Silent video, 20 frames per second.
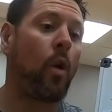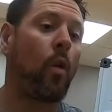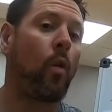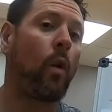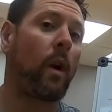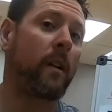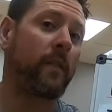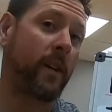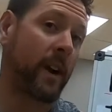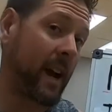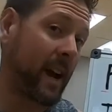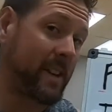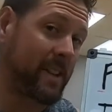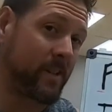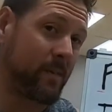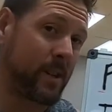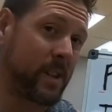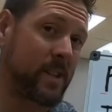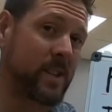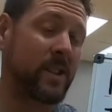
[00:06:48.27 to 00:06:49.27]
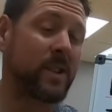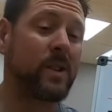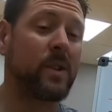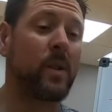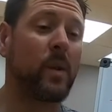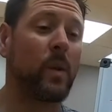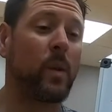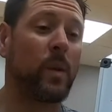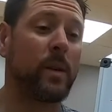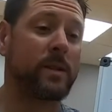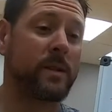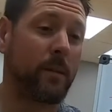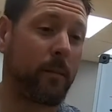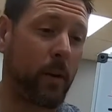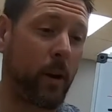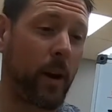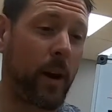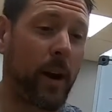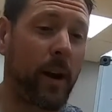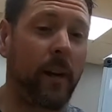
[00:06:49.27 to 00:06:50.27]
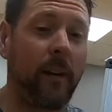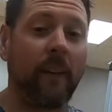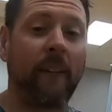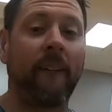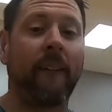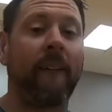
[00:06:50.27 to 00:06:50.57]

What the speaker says: What I forgot to mention was the burnout.